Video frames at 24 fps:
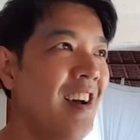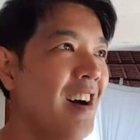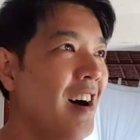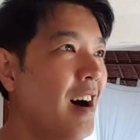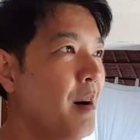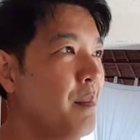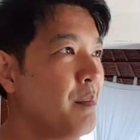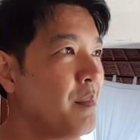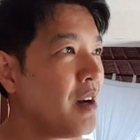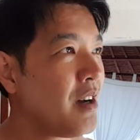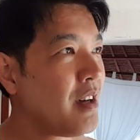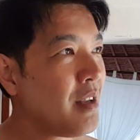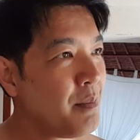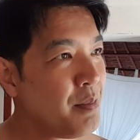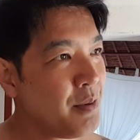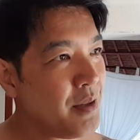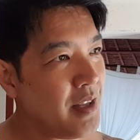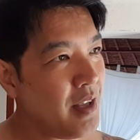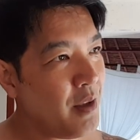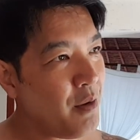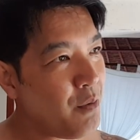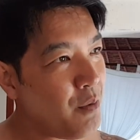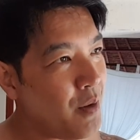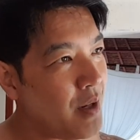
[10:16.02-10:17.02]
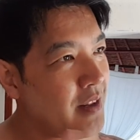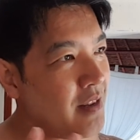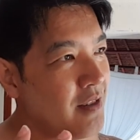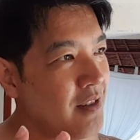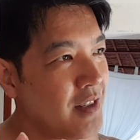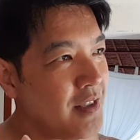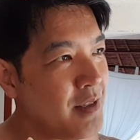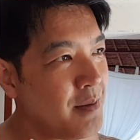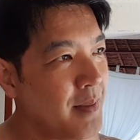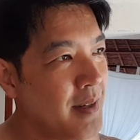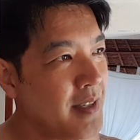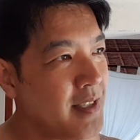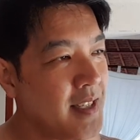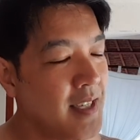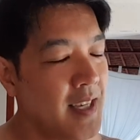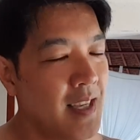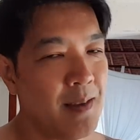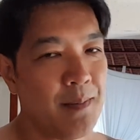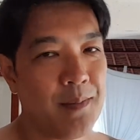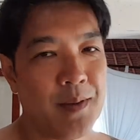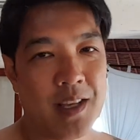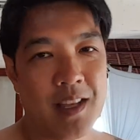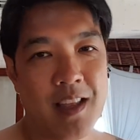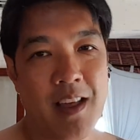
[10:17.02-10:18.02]
I'm not gonna put any retinoids in my
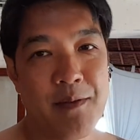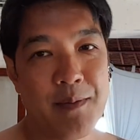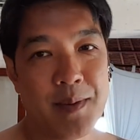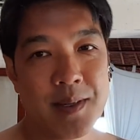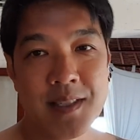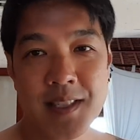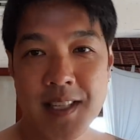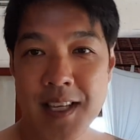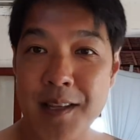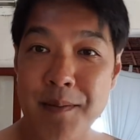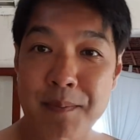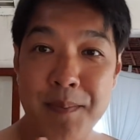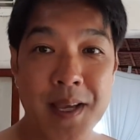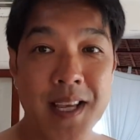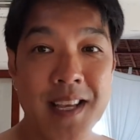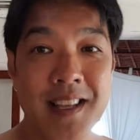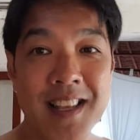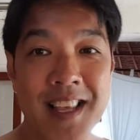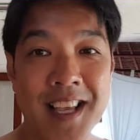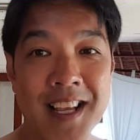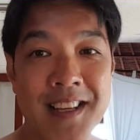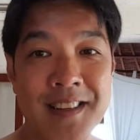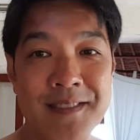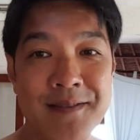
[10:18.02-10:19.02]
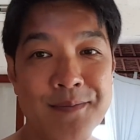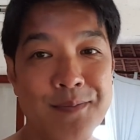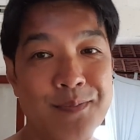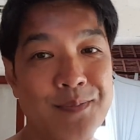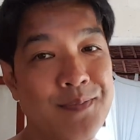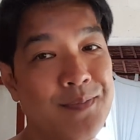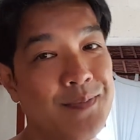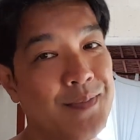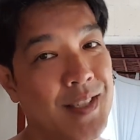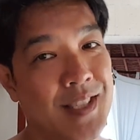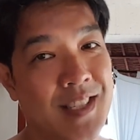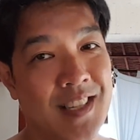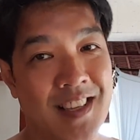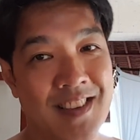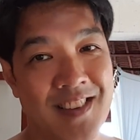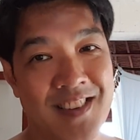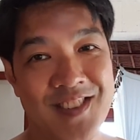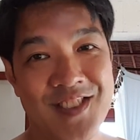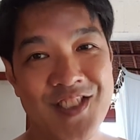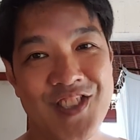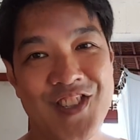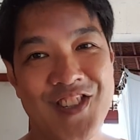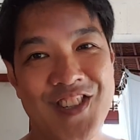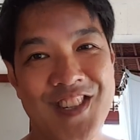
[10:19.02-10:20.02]
skin. I'm not gonna have my skin peeling. I'm just gonna
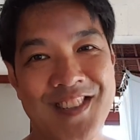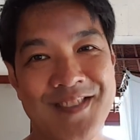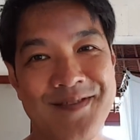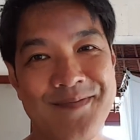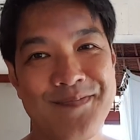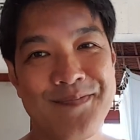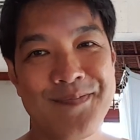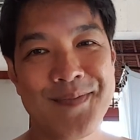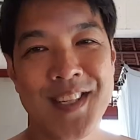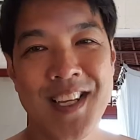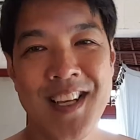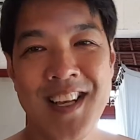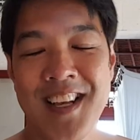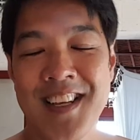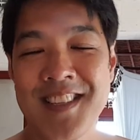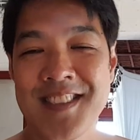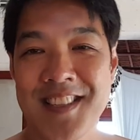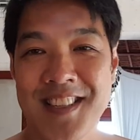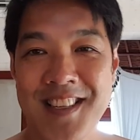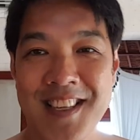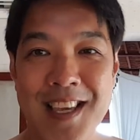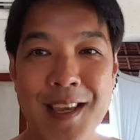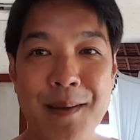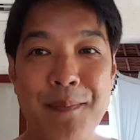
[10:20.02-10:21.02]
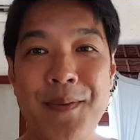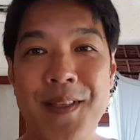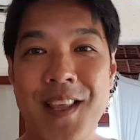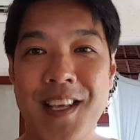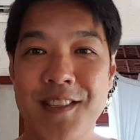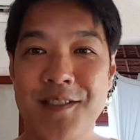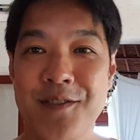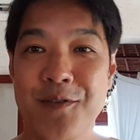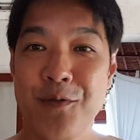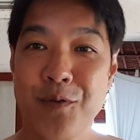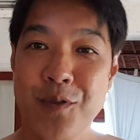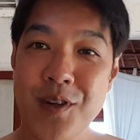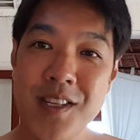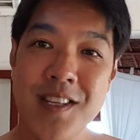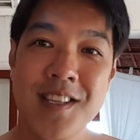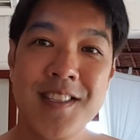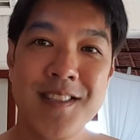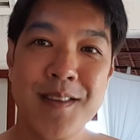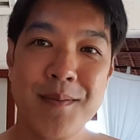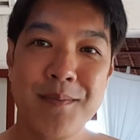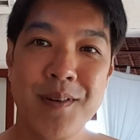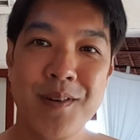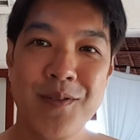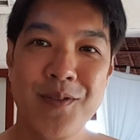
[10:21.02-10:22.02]
enjoy it. So keep things really
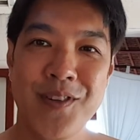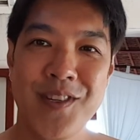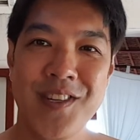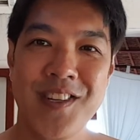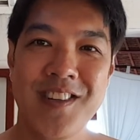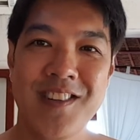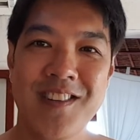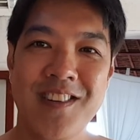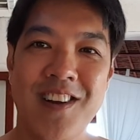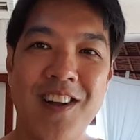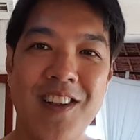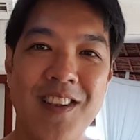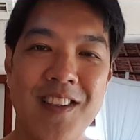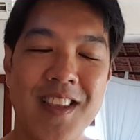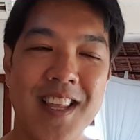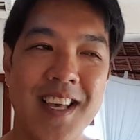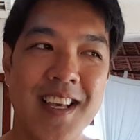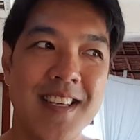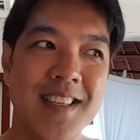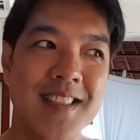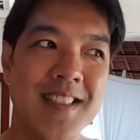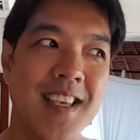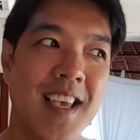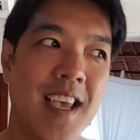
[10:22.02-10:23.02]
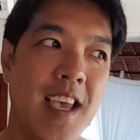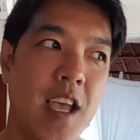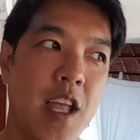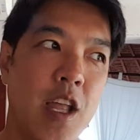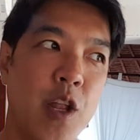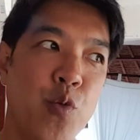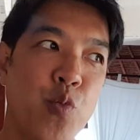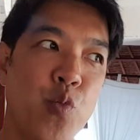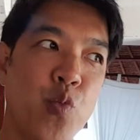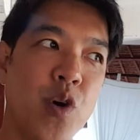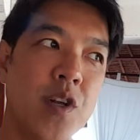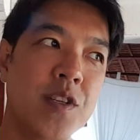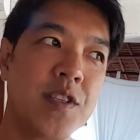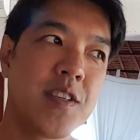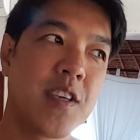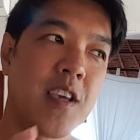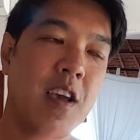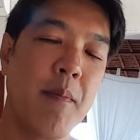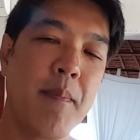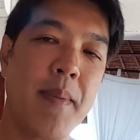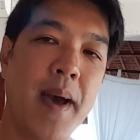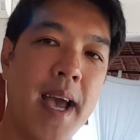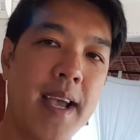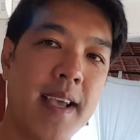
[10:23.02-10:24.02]
simple when you're in holidays, and once you
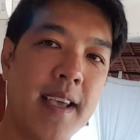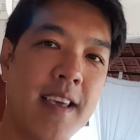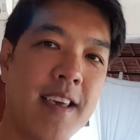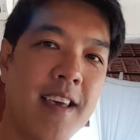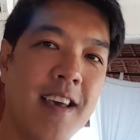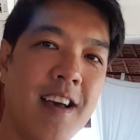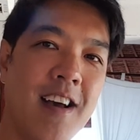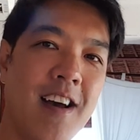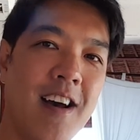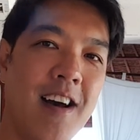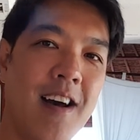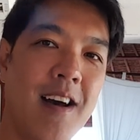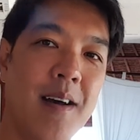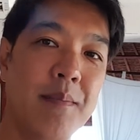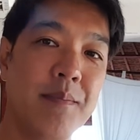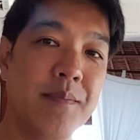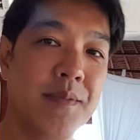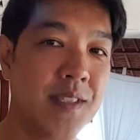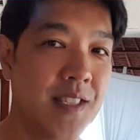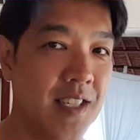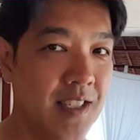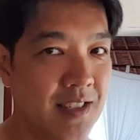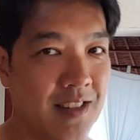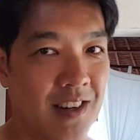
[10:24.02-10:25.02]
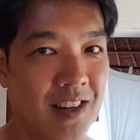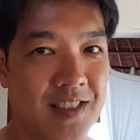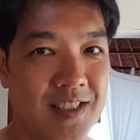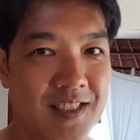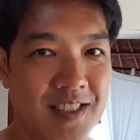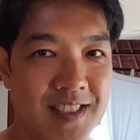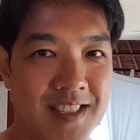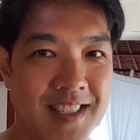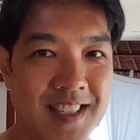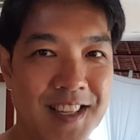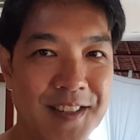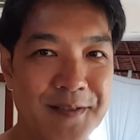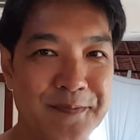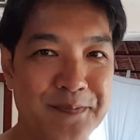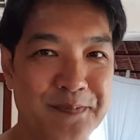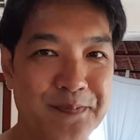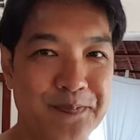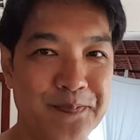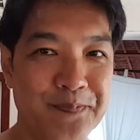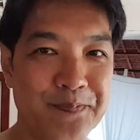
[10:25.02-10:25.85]
go back, detox your skin.